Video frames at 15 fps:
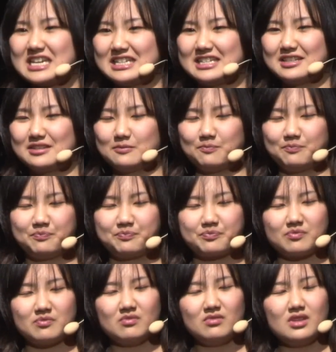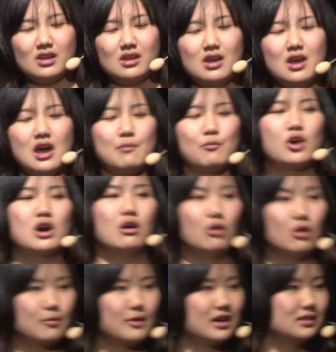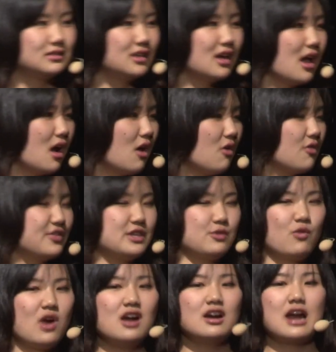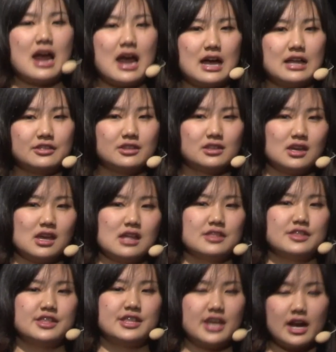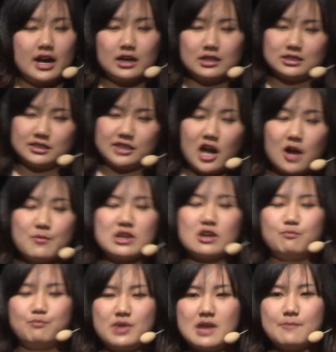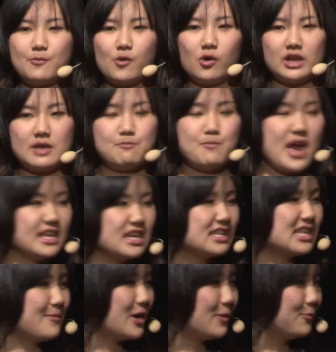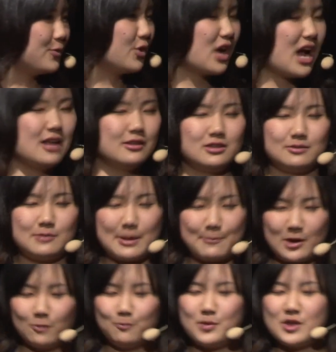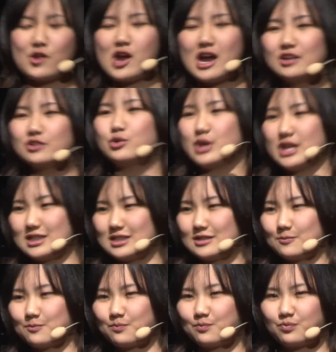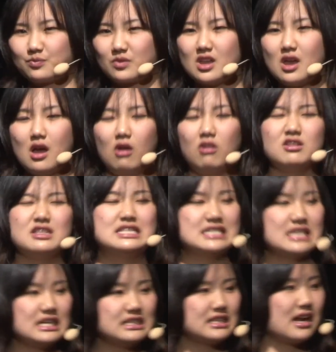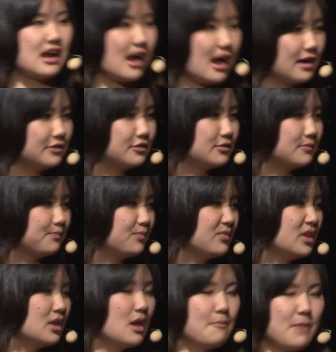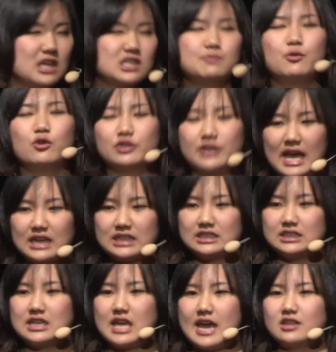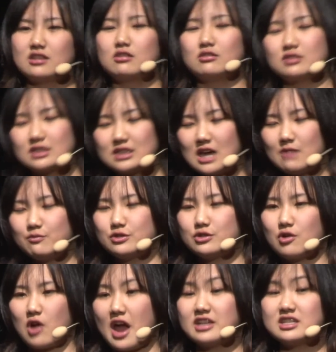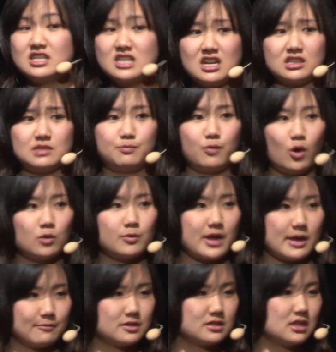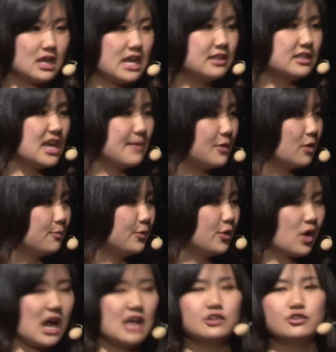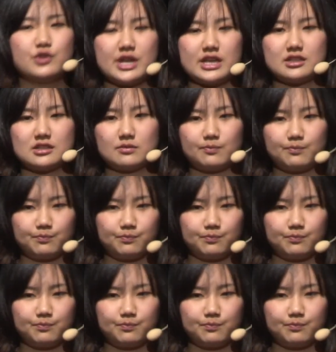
it? Moreover, on the one hand, there are starving people in many developing, developing countries. On the other hand, mass production and consumption are serious problems in developed countries.